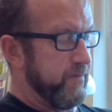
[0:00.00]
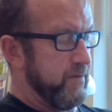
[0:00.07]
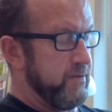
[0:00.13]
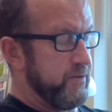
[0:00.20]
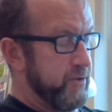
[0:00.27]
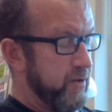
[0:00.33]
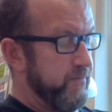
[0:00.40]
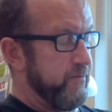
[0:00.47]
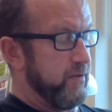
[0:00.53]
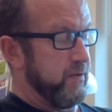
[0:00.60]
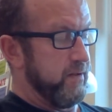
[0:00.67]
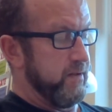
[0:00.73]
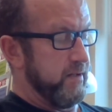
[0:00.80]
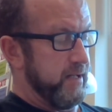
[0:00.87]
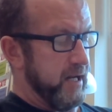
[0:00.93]

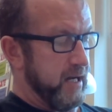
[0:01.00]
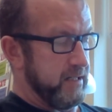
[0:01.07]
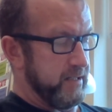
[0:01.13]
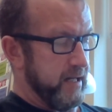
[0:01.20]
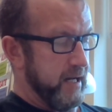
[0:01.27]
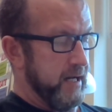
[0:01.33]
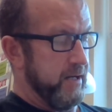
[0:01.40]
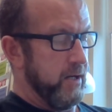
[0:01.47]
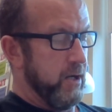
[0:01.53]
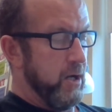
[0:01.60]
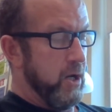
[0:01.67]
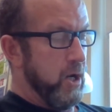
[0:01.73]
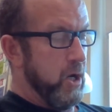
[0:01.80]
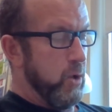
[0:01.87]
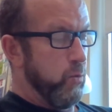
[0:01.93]
sulfur dioxide,
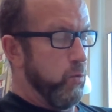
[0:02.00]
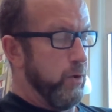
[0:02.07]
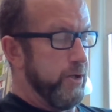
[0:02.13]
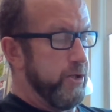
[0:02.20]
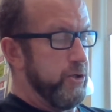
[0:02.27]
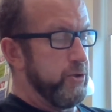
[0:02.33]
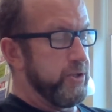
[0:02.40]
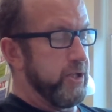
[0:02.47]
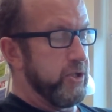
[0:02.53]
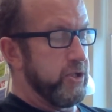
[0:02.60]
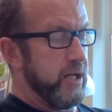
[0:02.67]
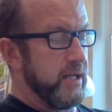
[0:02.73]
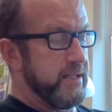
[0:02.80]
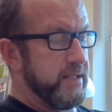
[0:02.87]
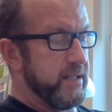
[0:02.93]
would you
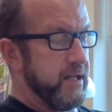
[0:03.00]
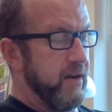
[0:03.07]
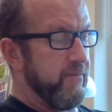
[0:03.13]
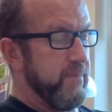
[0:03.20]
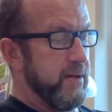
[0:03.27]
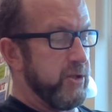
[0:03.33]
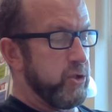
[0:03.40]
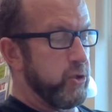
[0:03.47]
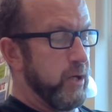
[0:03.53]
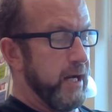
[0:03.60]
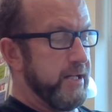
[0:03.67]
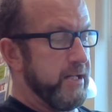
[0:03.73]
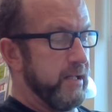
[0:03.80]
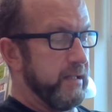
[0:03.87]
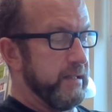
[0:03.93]
suggest the government try
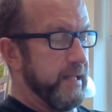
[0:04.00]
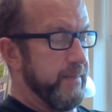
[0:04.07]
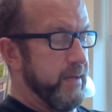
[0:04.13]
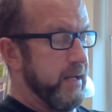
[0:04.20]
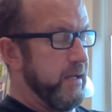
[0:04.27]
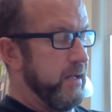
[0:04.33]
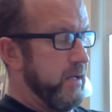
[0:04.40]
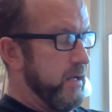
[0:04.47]
to limit